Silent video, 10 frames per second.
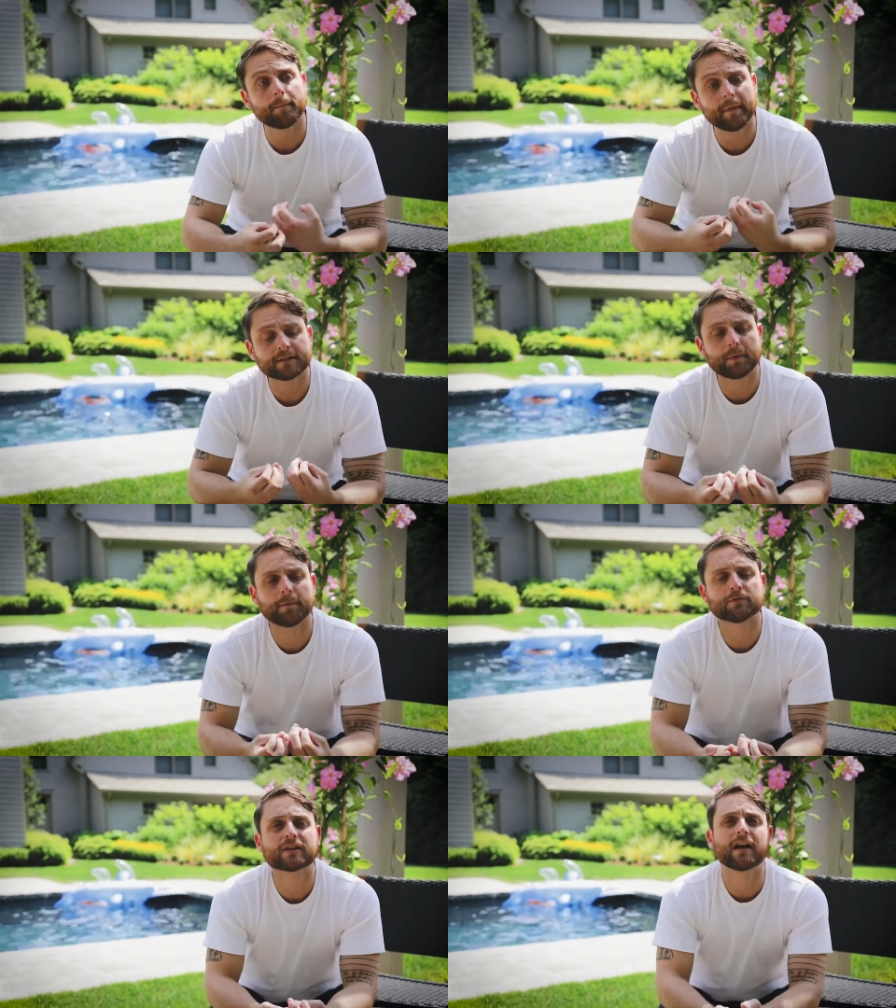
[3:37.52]
makes
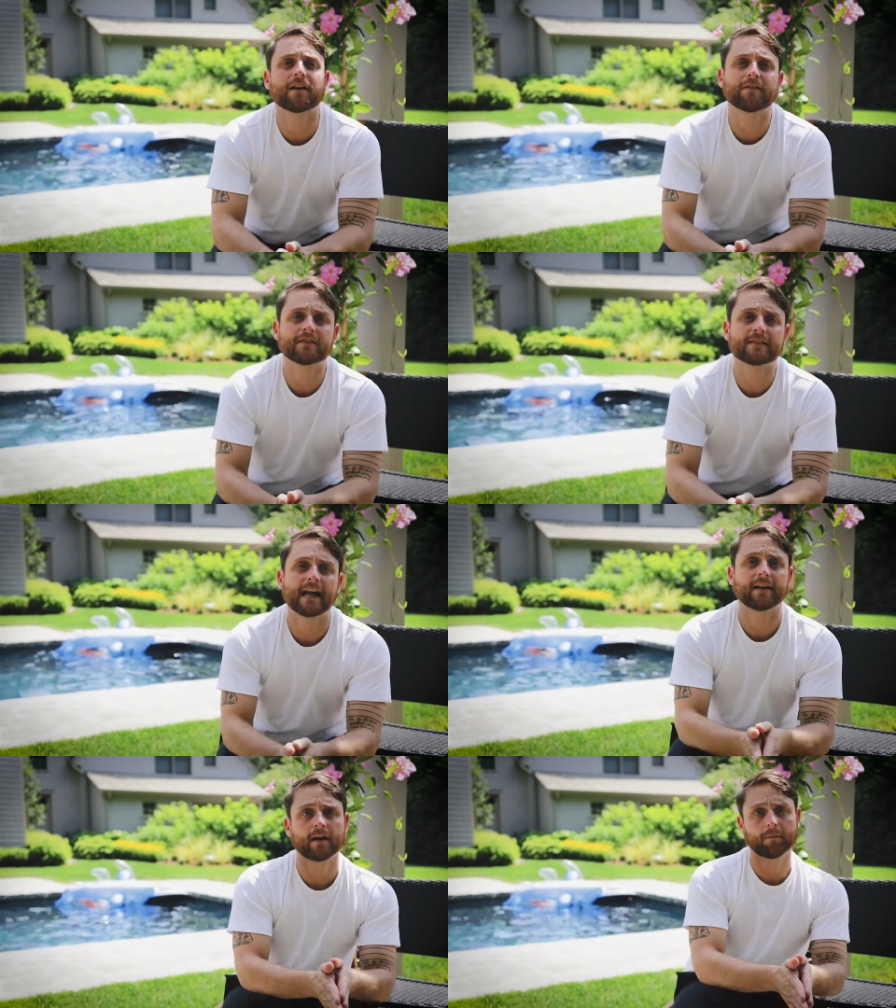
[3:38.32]
people scared of
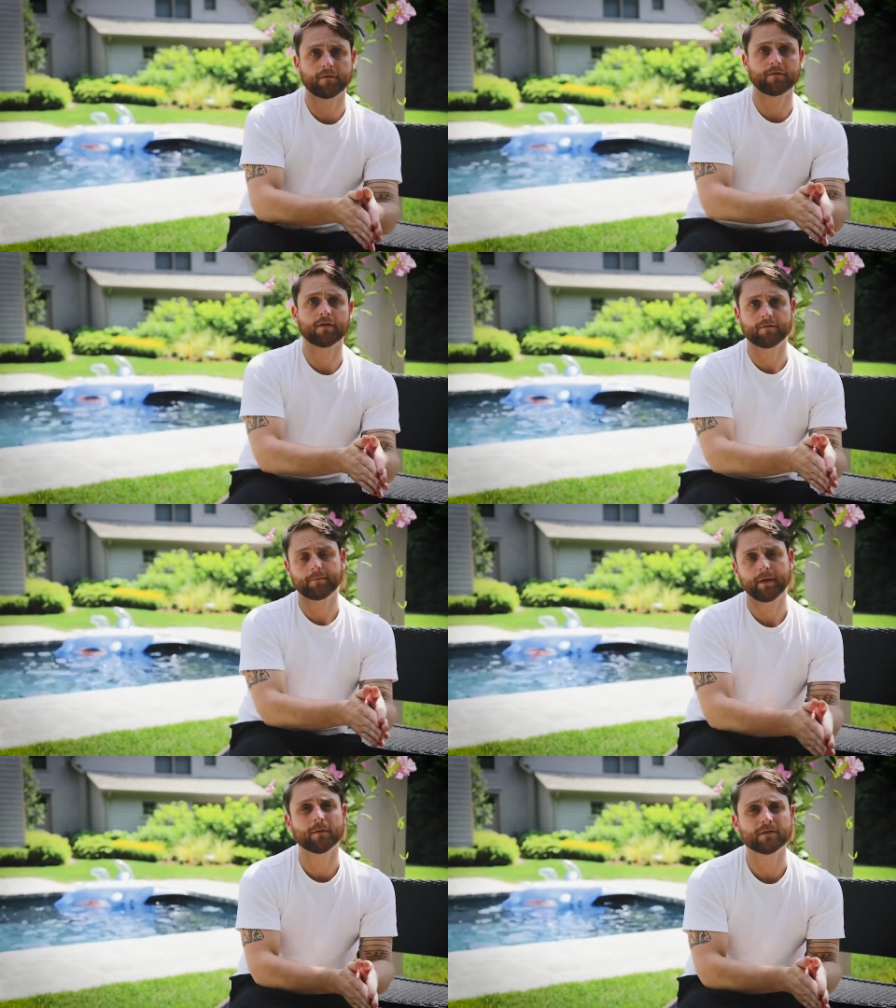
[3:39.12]
standing up in front
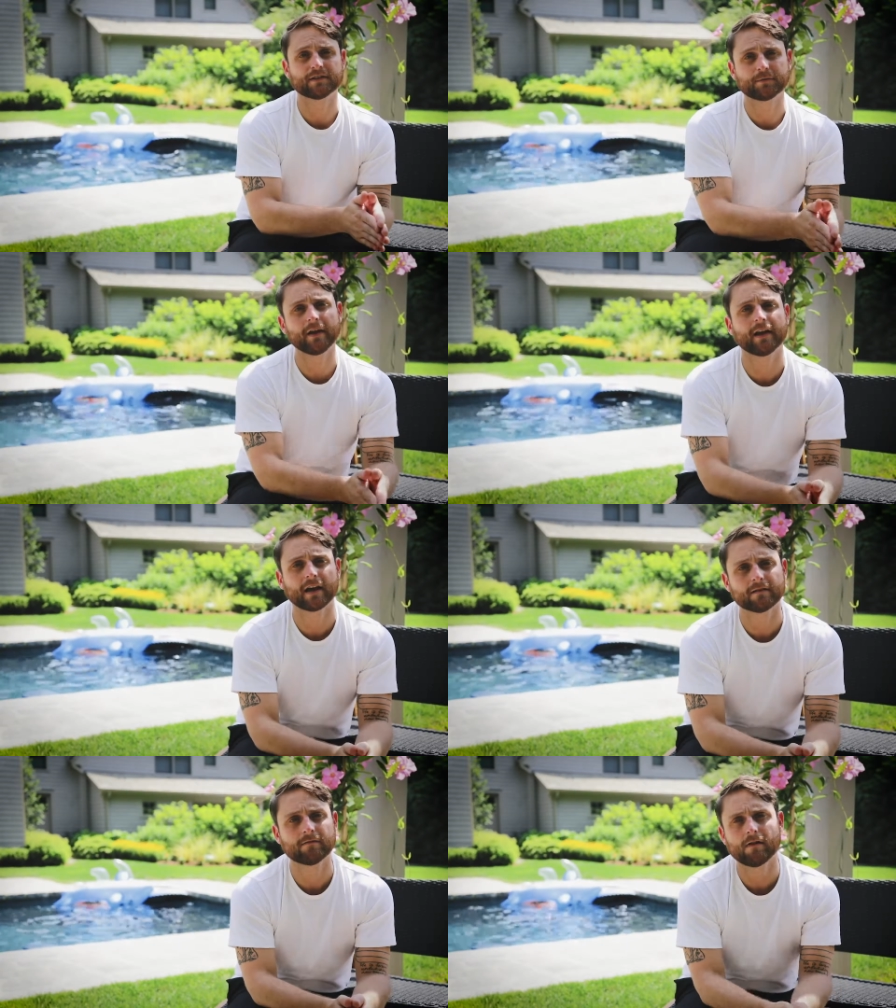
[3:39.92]
of people and
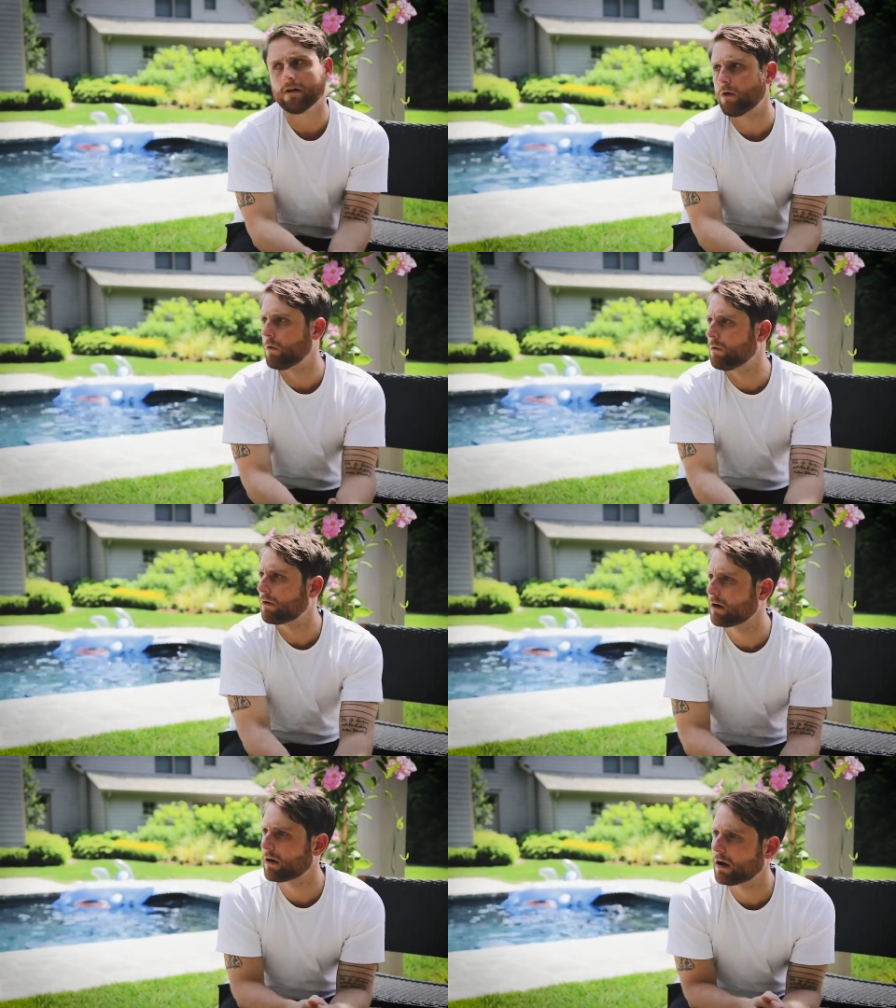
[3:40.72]
speaking
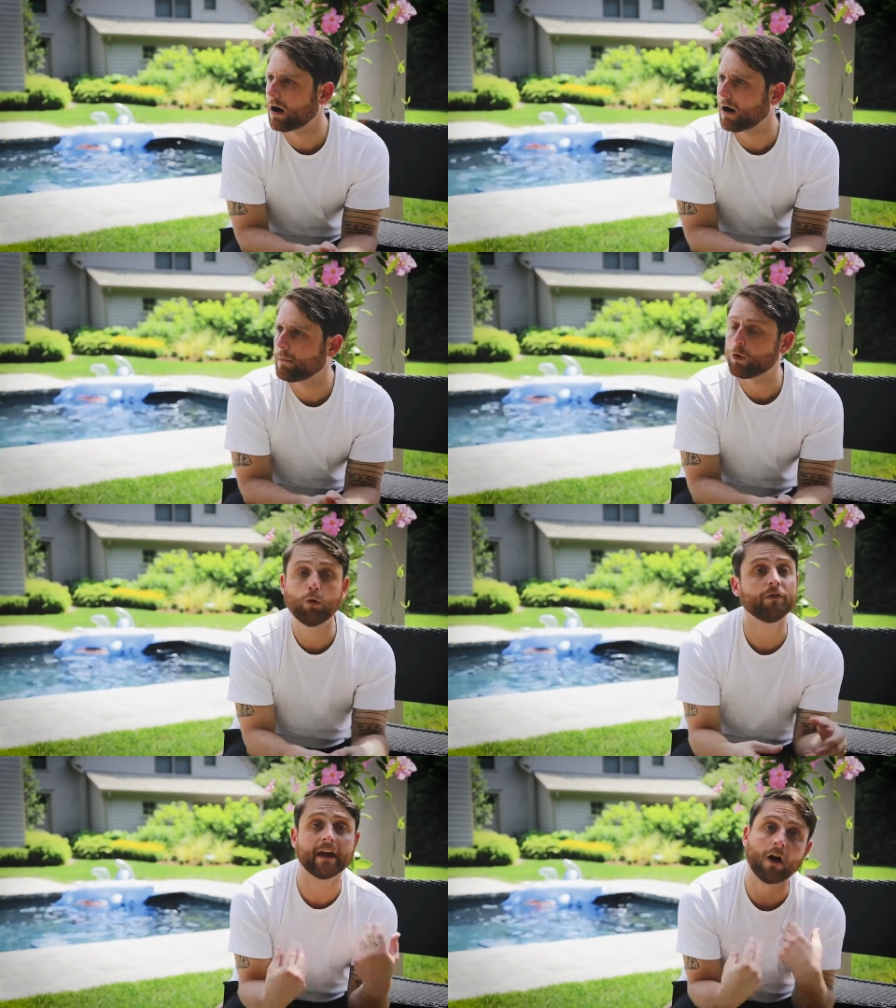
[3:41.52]
or um,
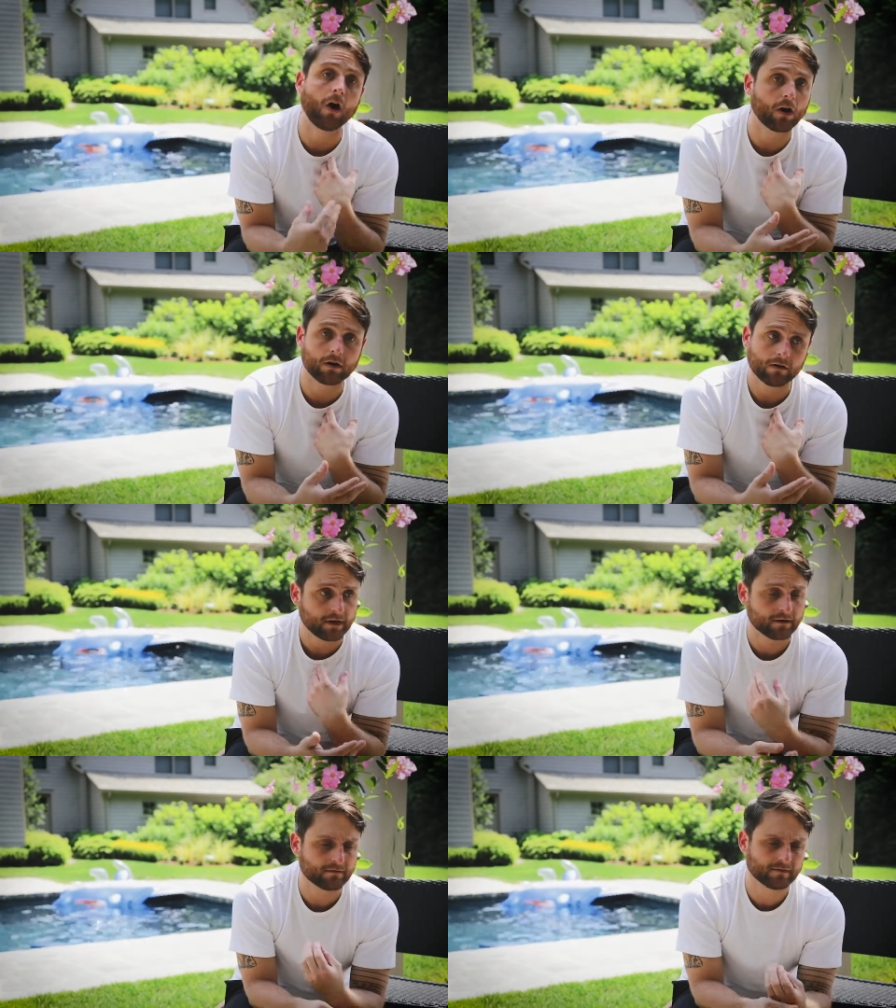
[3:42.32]
who they are,
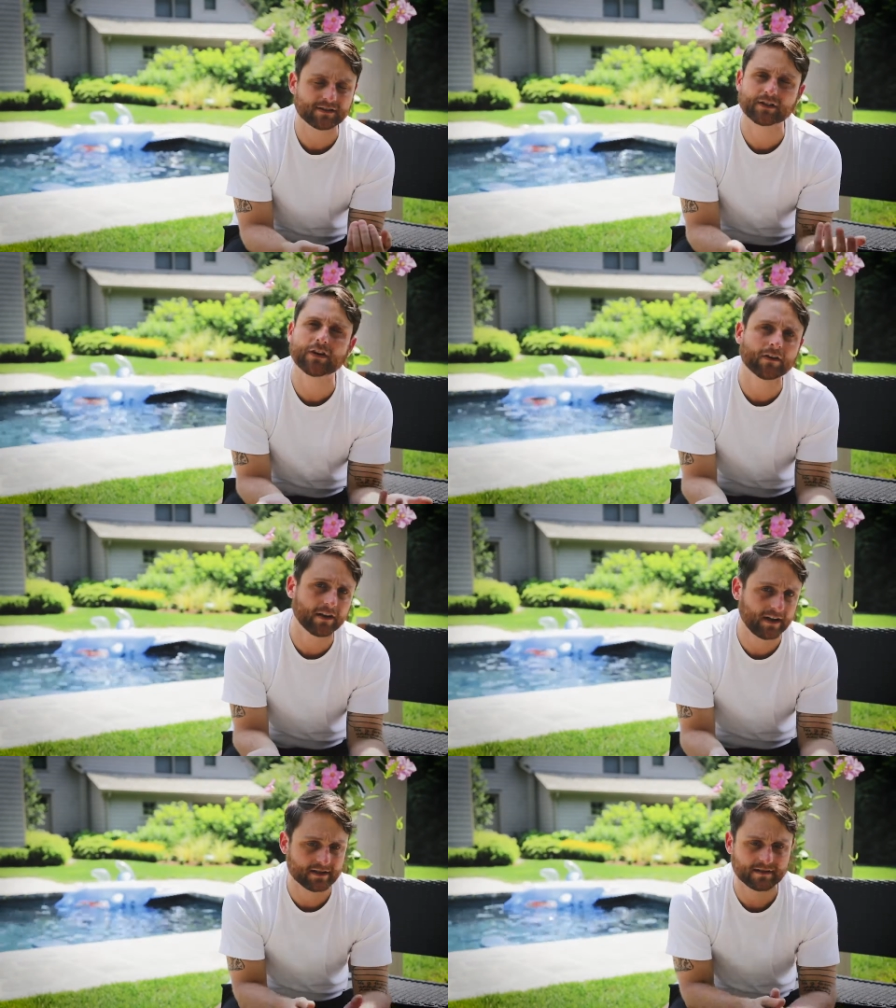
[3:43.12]
you know,
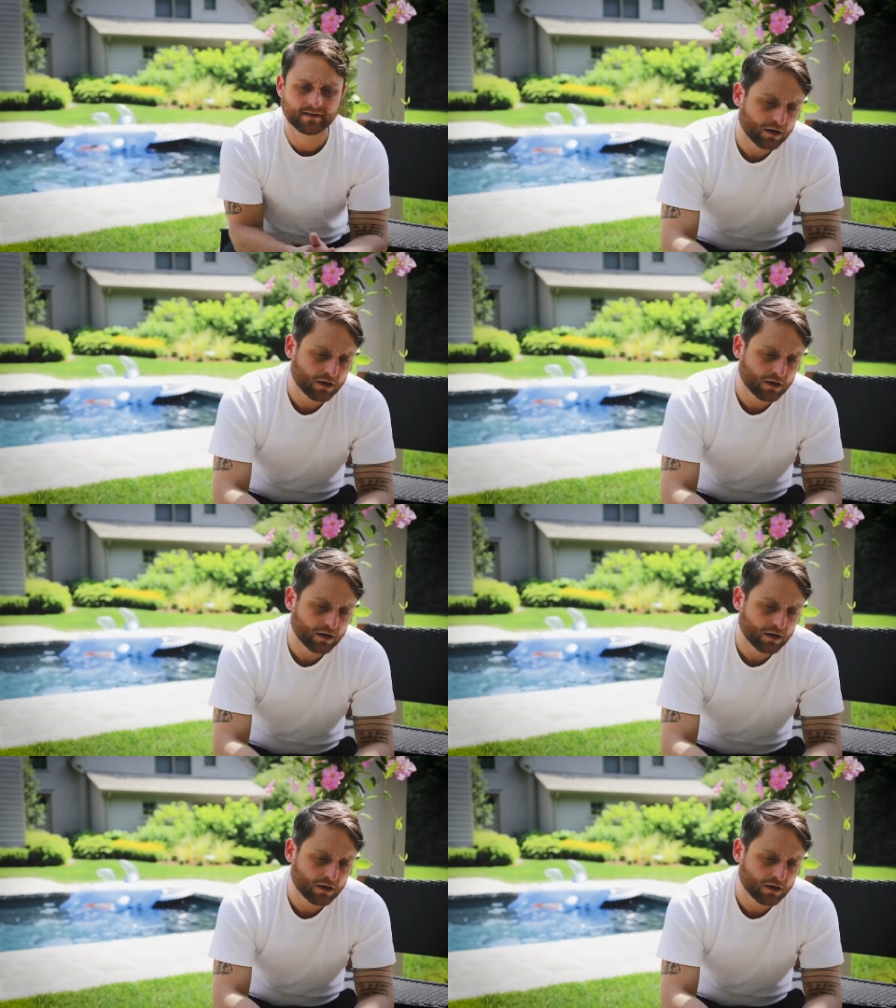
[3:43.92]
insecurities.